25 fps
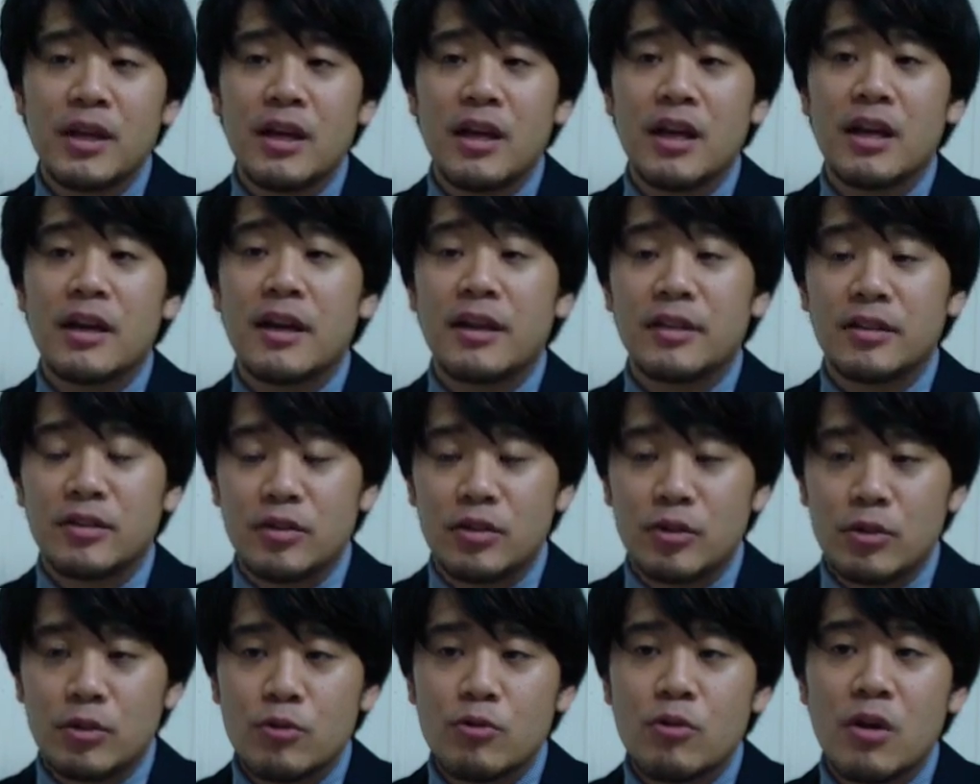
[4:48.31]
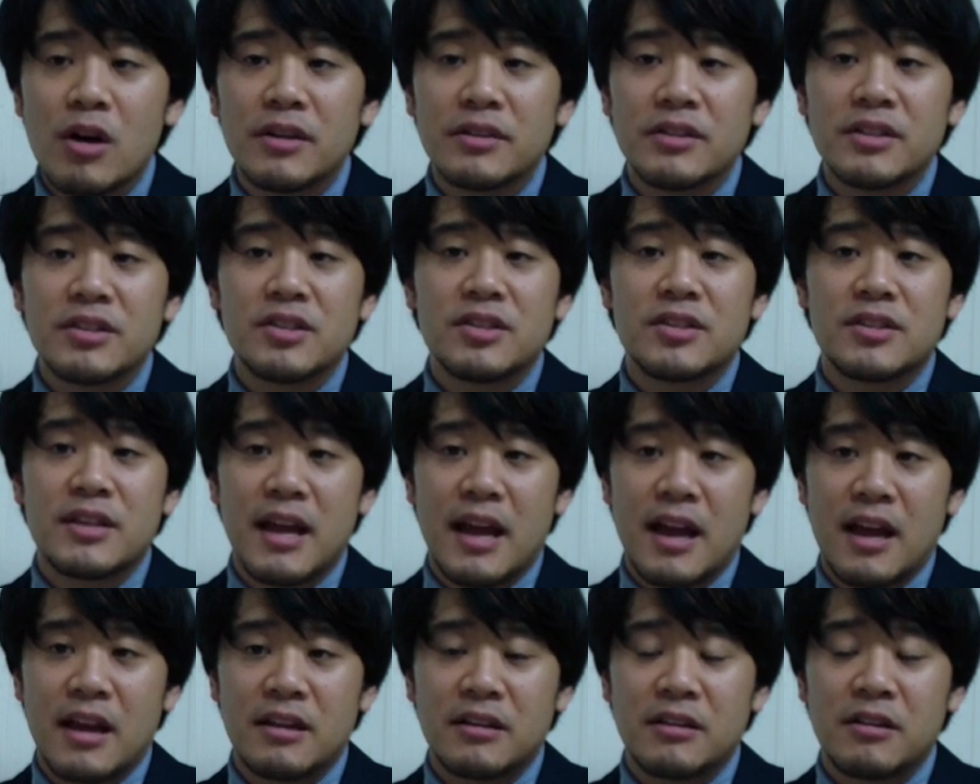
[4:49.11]
And I do
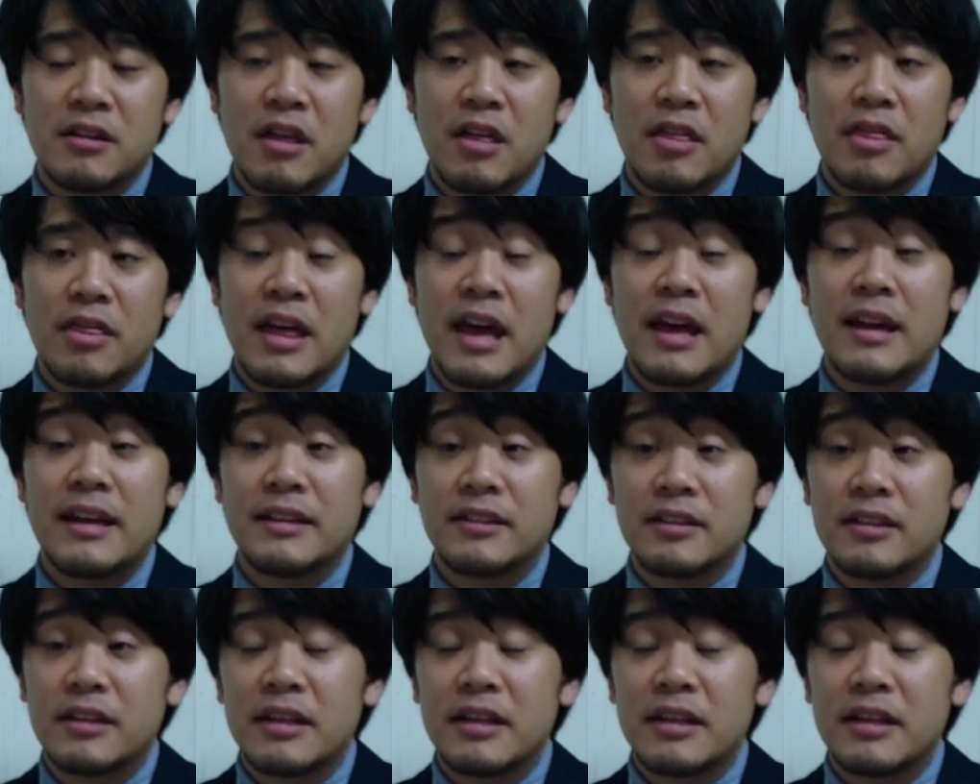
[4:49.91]
understand that it